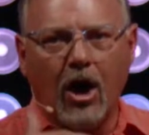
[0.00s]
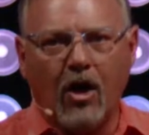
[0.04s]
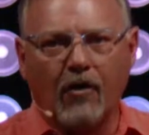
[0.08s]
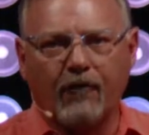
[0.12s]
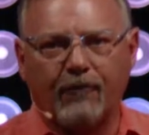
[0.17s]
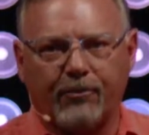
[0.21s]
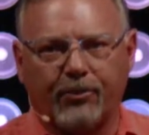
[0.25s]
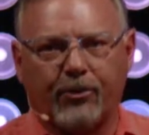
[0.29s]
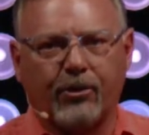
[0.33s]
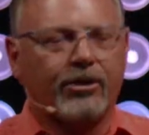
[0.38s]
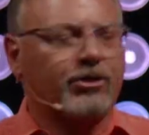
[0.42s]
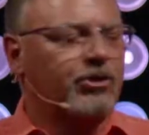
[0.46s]

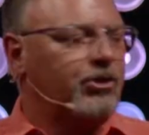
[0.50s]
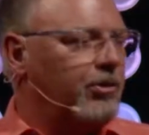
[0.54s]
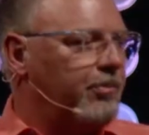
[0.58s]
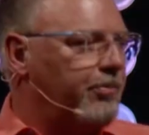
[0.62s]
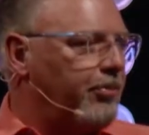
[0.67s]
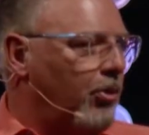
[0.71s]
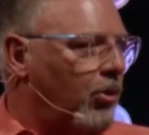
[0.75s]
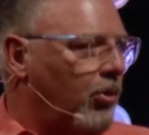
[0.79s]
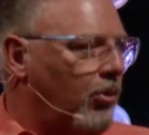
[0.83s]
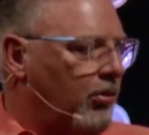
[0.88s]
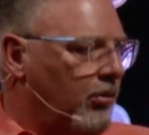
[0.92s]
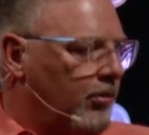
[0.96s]
of
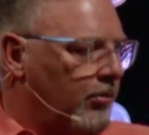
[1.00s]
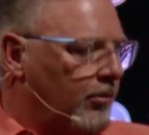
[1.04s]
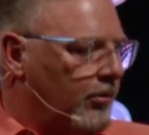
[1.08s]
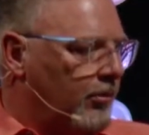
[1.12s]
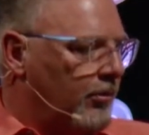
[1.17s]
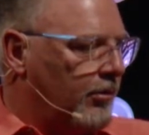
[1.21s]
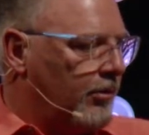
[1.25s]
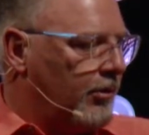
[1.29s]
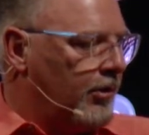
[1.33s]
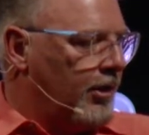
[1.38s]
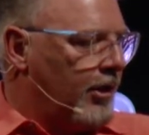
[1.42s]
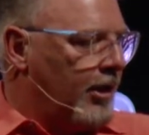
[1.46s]
principle.
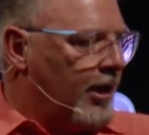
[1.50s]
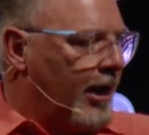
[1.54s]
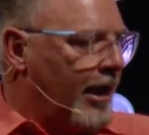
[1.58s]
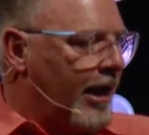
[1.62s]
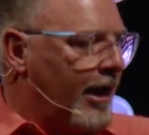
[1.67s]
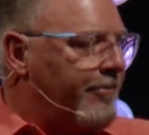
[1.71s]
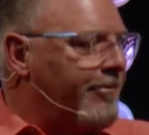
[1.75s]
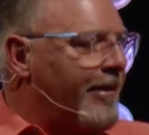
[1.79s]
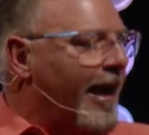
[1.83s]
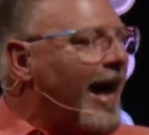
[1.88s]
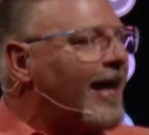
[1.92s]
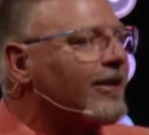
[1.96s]

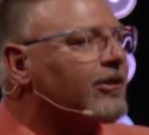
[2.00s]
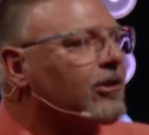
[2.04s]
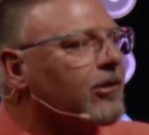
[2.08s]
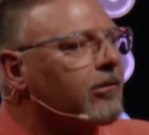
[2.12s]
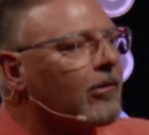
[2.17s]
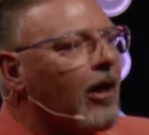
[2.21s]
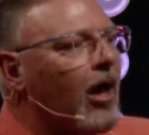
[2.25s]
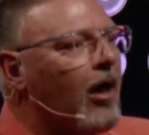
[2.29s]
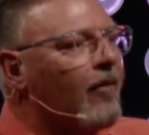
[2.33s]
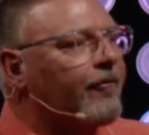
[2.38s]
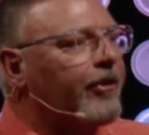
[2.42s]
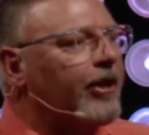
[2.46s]
And that's
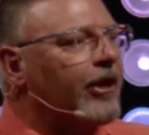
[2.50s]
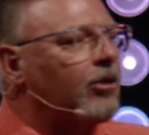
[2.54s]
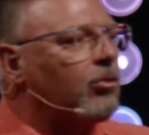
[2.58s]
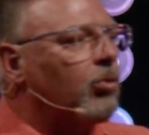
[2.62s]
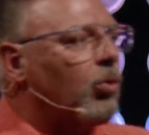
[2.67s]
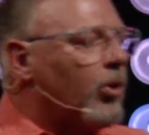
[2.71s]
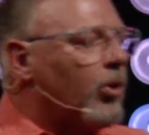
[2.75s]
loving